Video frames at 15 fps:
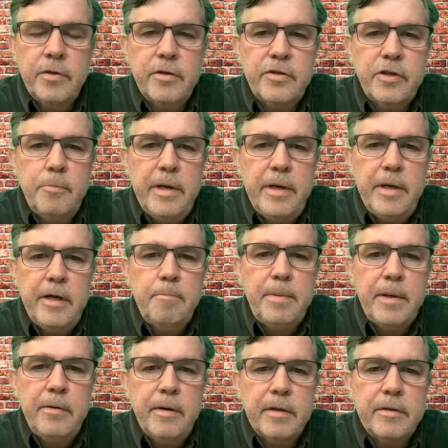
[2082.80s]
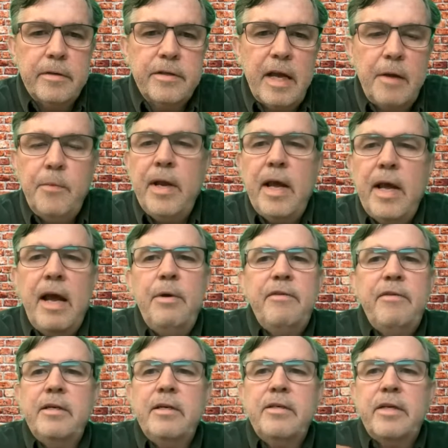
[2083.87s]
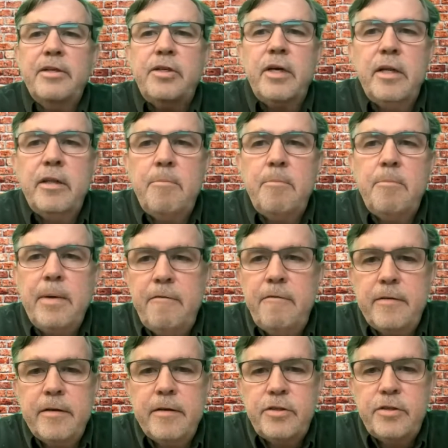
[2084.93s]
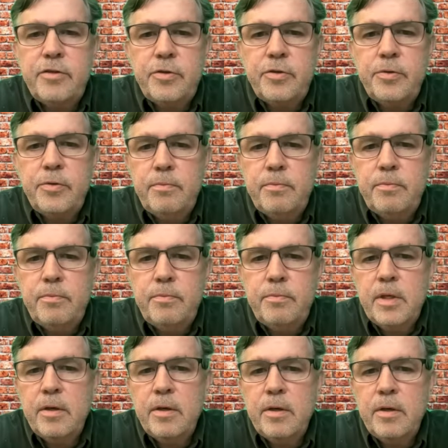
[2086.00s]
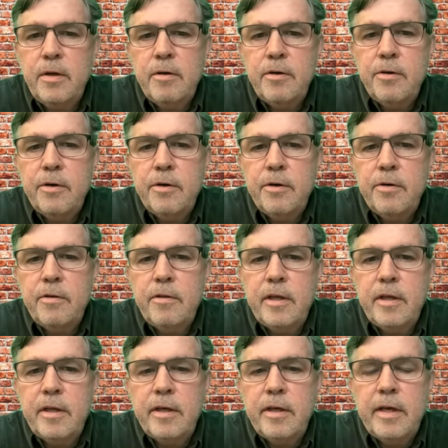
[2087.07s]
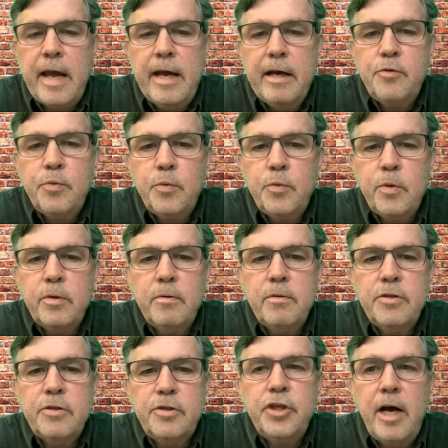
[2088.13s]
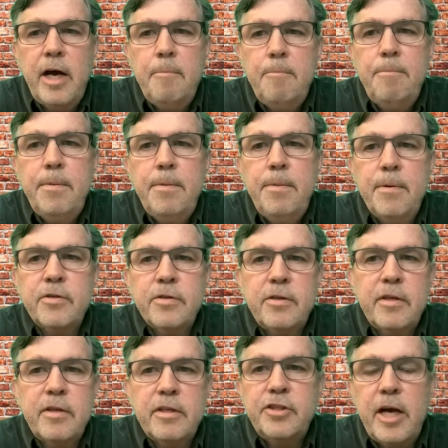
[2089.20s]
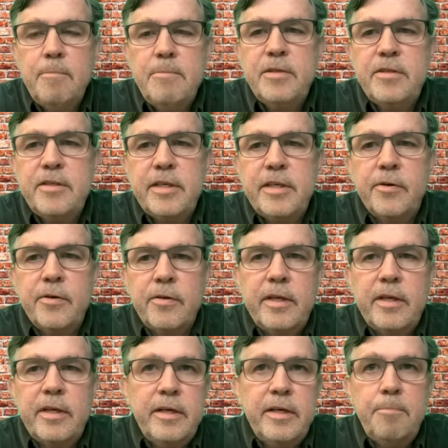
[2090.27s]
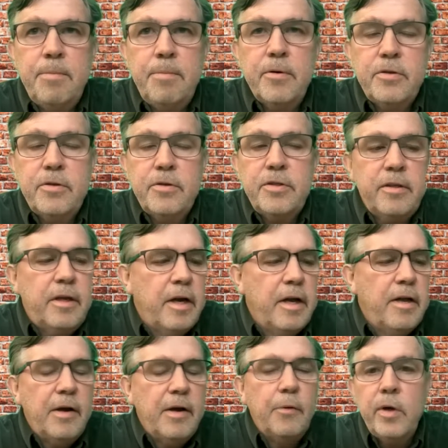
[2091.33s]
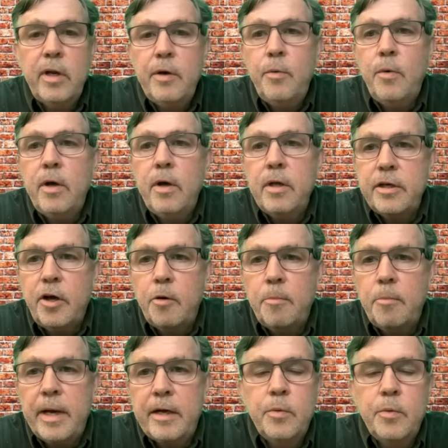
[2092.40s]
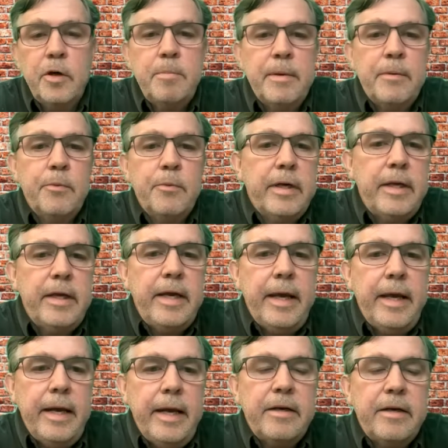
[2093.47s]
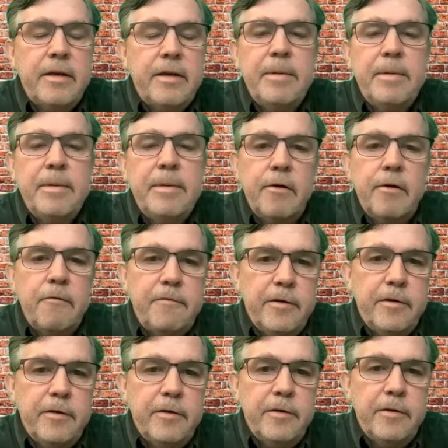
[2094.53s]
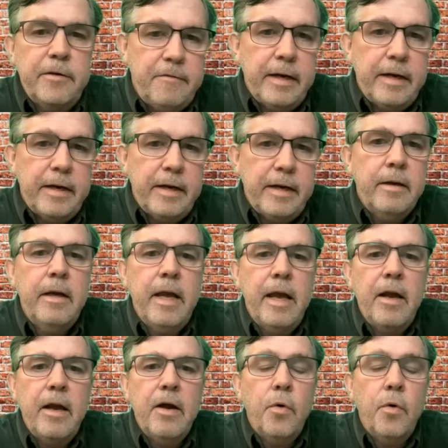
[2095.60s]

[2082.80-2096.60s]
So there's so many components. And we haven't even touched on the benefits to, the actual job person, the job seeker, the person that really wants to go back to work, but really can't because they don't feel they can find